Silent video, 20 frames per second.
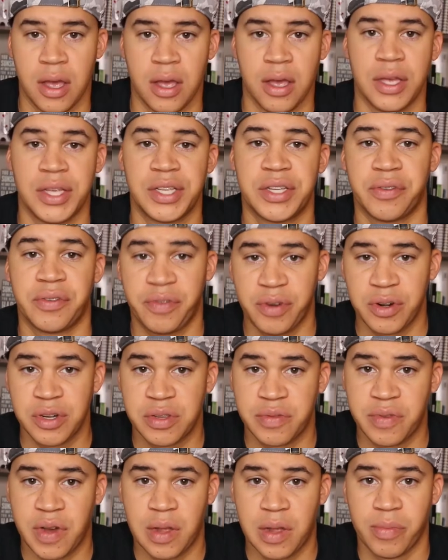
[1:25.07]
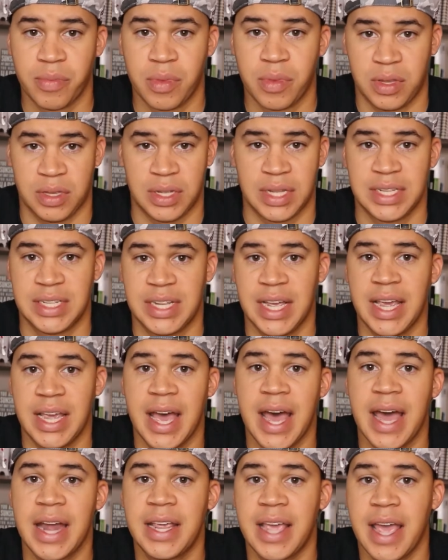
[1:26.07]
So first of all, let's take a
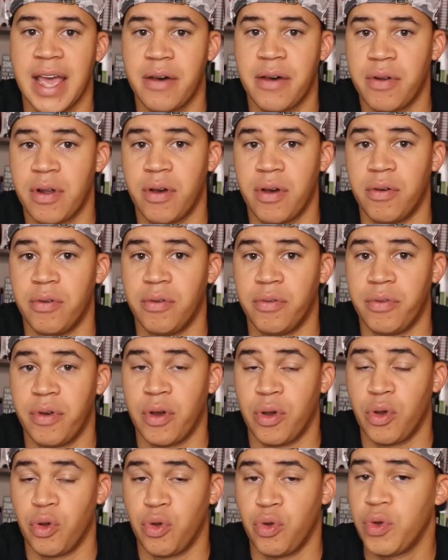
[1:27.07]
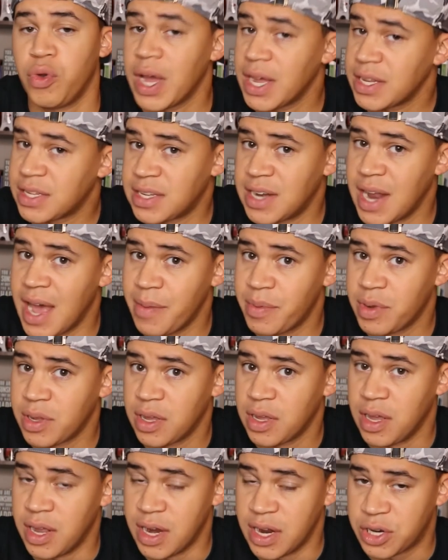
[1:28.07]
head count of who got snapped
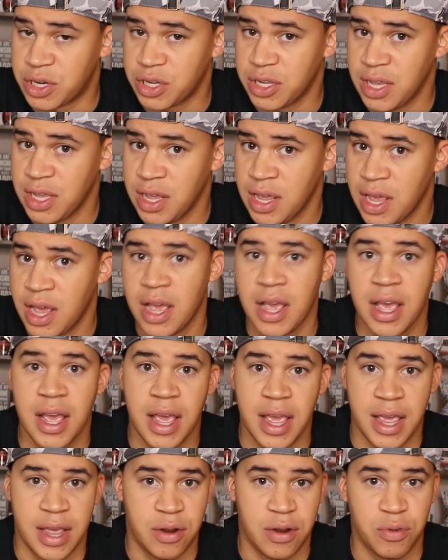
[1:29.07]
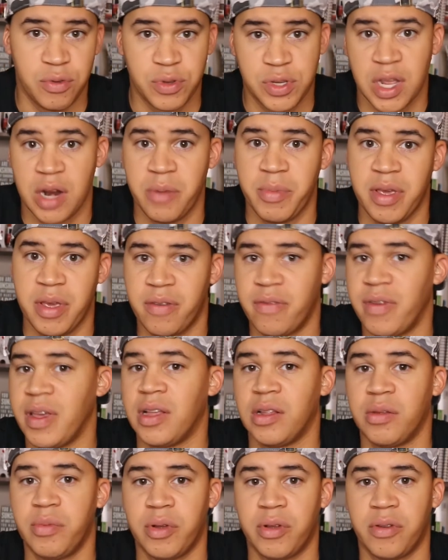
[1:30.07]
initially and who's going to be
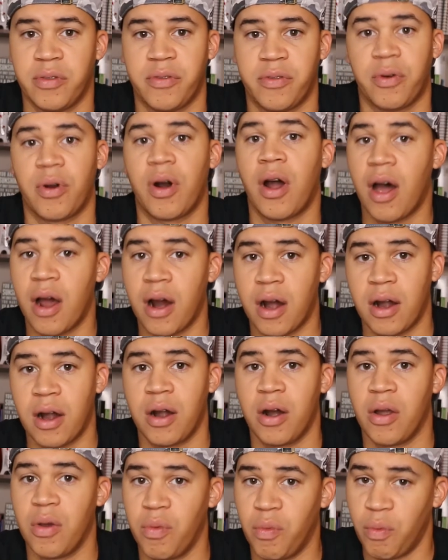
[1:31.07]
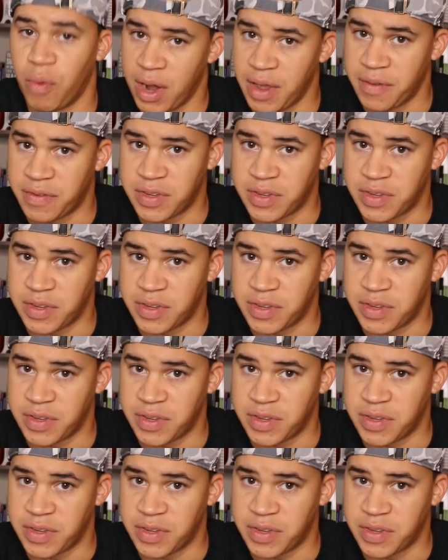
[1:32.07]
available for our what if